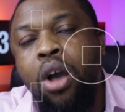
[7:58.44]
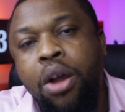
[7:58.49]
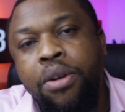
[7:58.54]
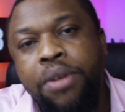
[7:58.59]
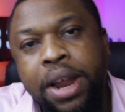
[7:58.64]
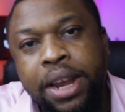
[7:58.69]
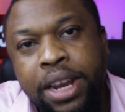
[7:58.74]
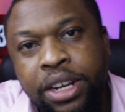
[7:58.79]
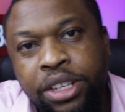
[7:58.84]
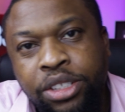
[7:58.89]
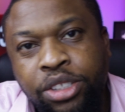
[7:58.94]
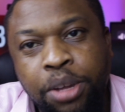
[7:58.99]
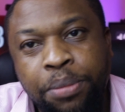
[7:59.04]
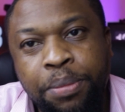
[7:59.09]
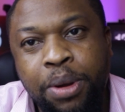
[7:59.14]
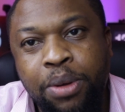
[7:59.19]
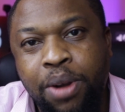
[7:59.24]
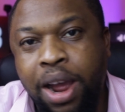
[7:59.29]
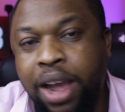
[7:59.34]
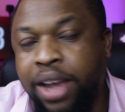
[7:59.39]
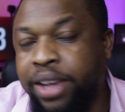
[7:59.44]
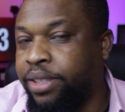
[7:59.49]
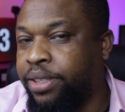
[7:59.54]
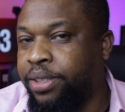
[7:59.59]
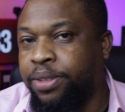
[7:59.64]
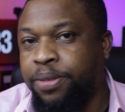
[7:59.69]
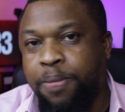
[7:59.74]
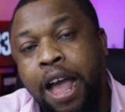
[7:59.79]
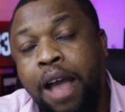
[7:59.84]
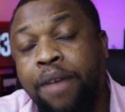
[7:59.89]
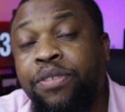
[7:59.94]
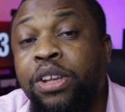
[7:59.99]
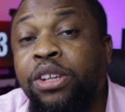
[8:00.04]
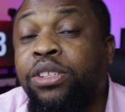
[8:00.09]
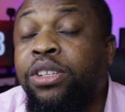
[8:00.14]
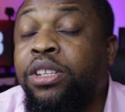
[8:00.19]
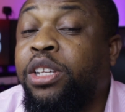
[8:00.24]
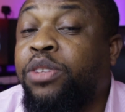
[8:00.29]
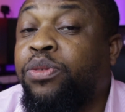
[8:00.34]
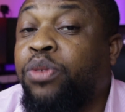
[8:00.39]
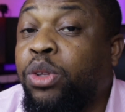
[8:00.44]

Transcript: All right, let us summarize. After using this